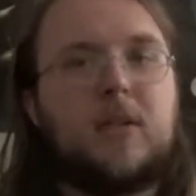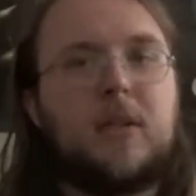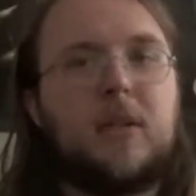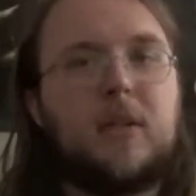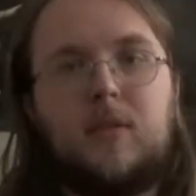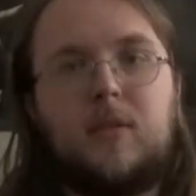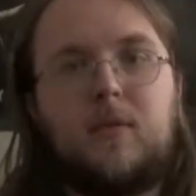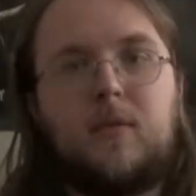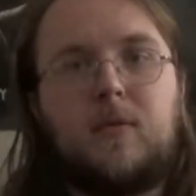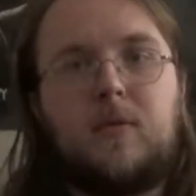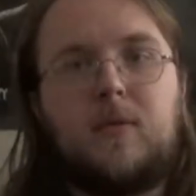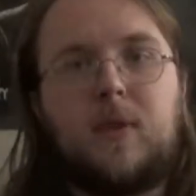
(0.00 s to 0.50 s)
They
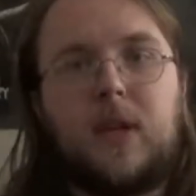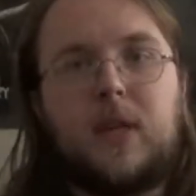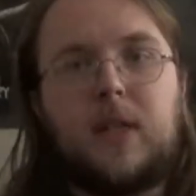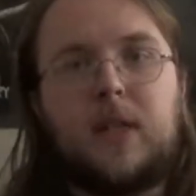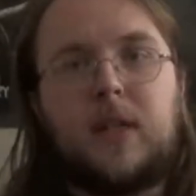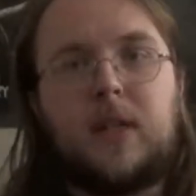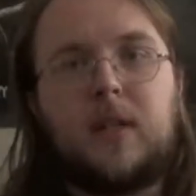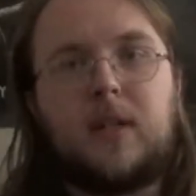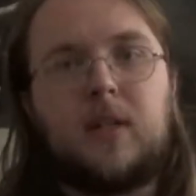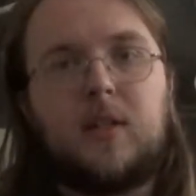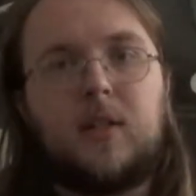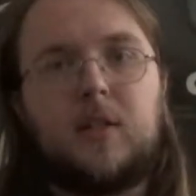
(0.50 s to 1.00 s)
find
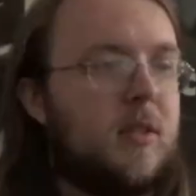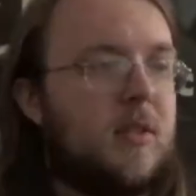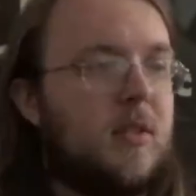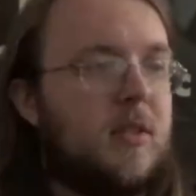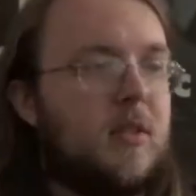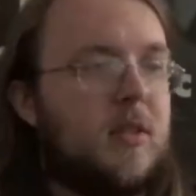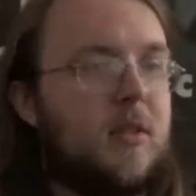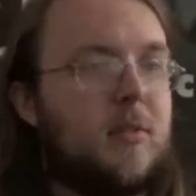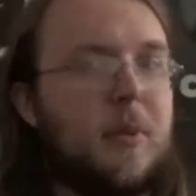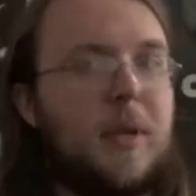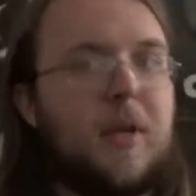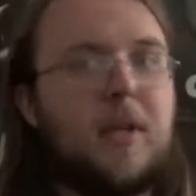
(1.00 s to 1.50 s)
like a
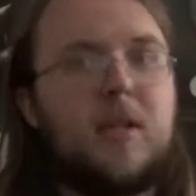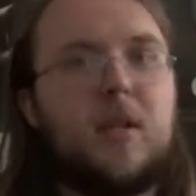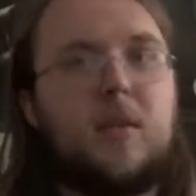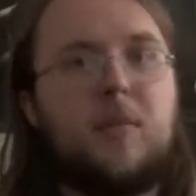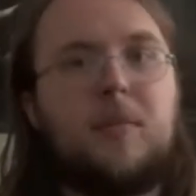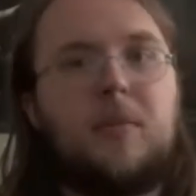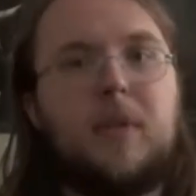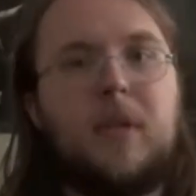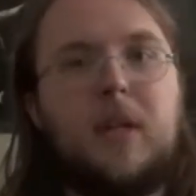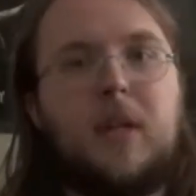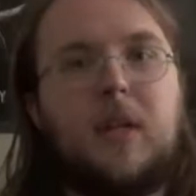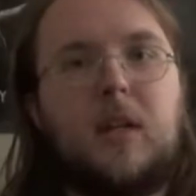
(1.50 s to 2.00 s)

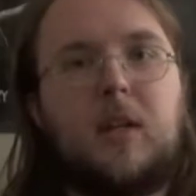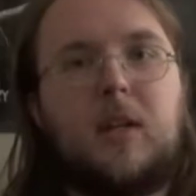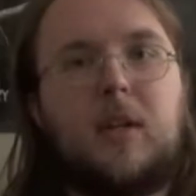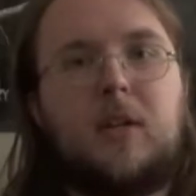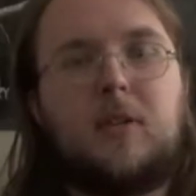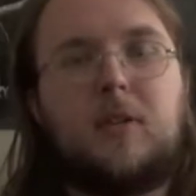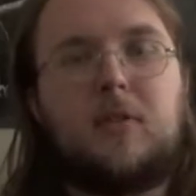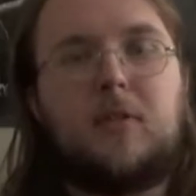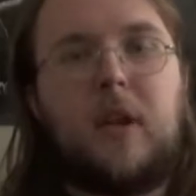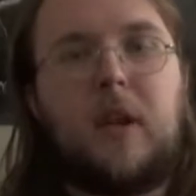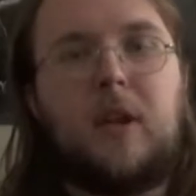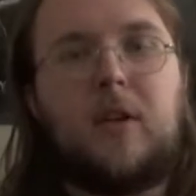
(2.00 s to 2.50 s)
spaceship thingy
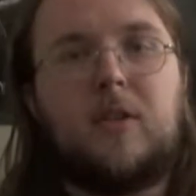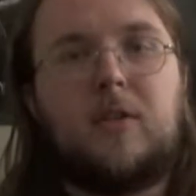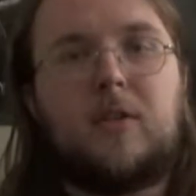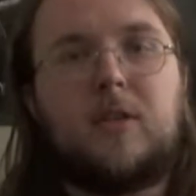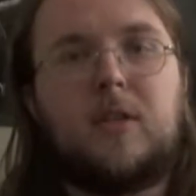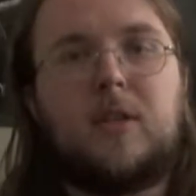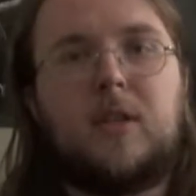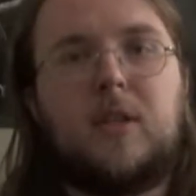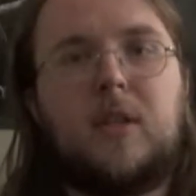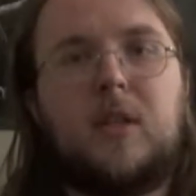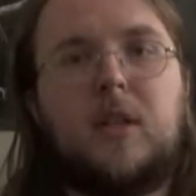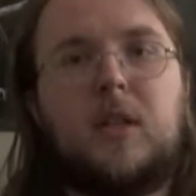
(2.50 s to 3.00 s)
underground or
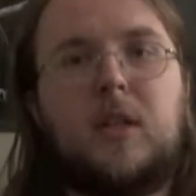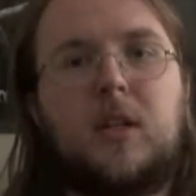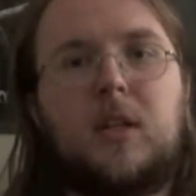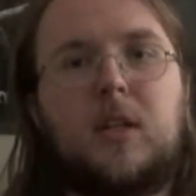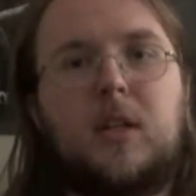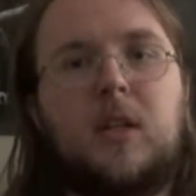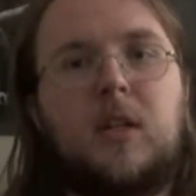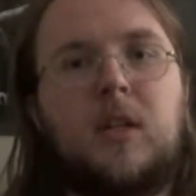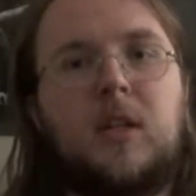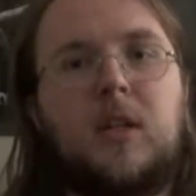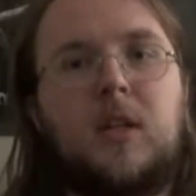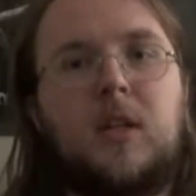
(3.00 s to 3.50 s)
something,
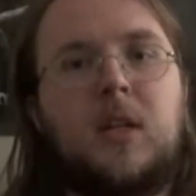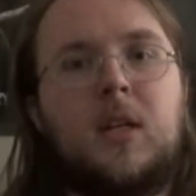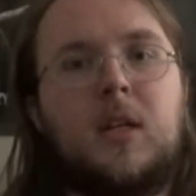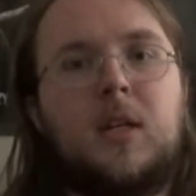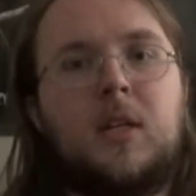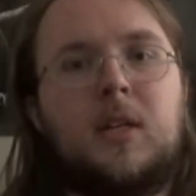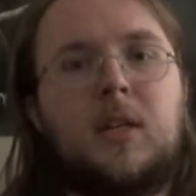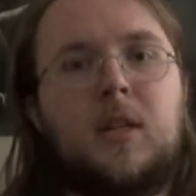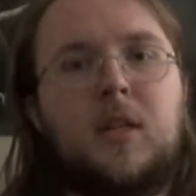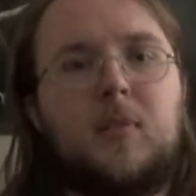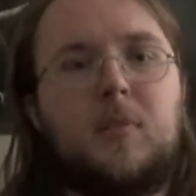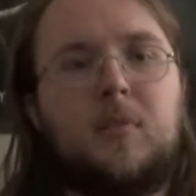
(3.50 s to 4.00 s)
and
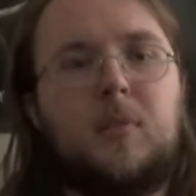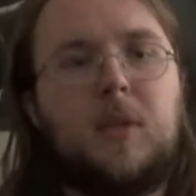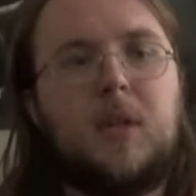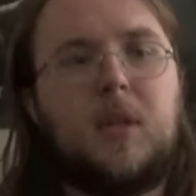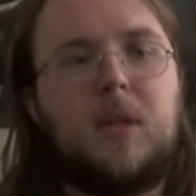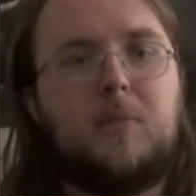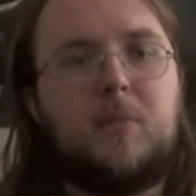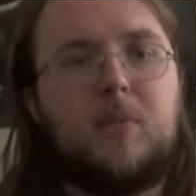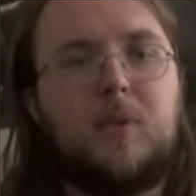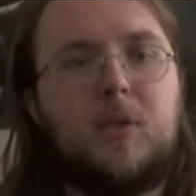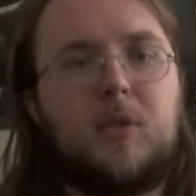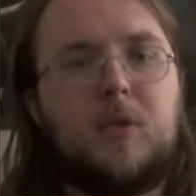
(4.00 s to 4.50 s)
they
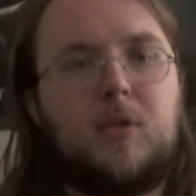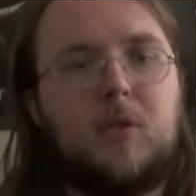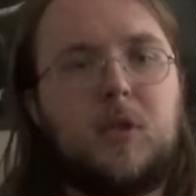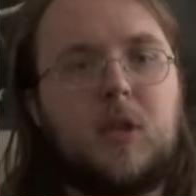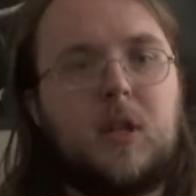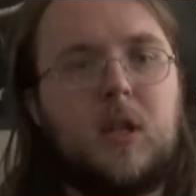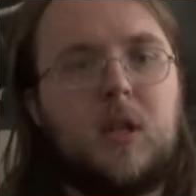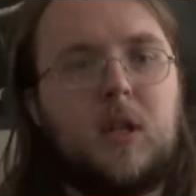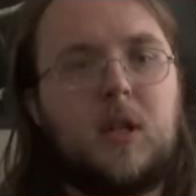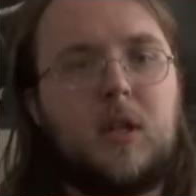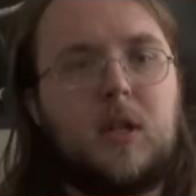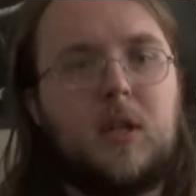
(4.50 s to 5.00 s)
meet
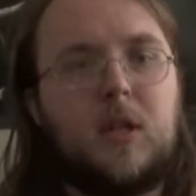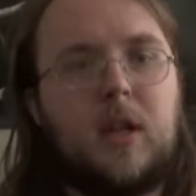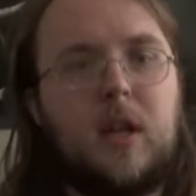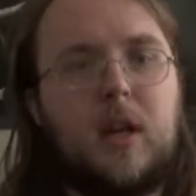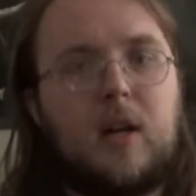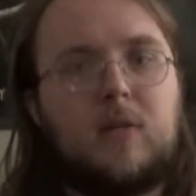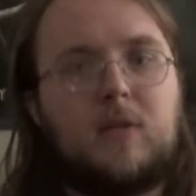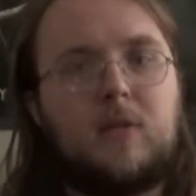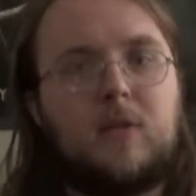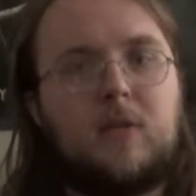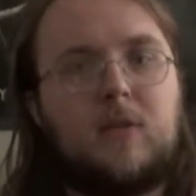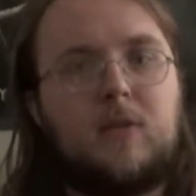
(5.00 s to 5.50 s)
Zordon and
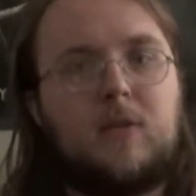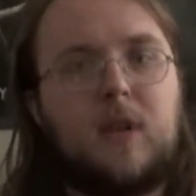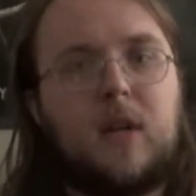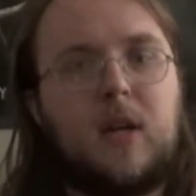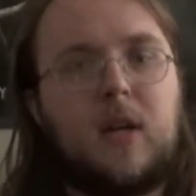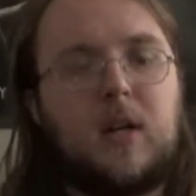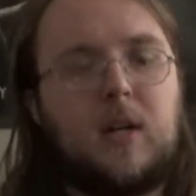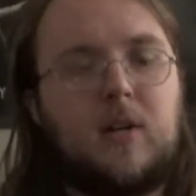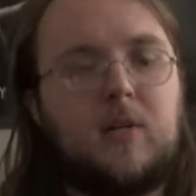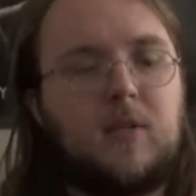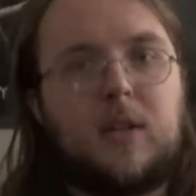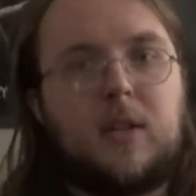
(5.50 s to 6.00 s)
Alpha
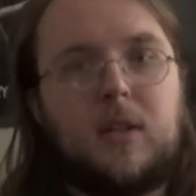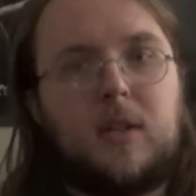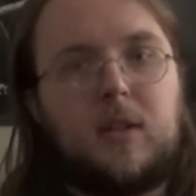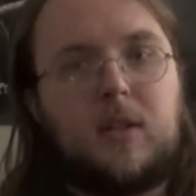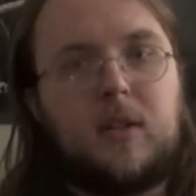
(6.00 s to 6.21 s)
5.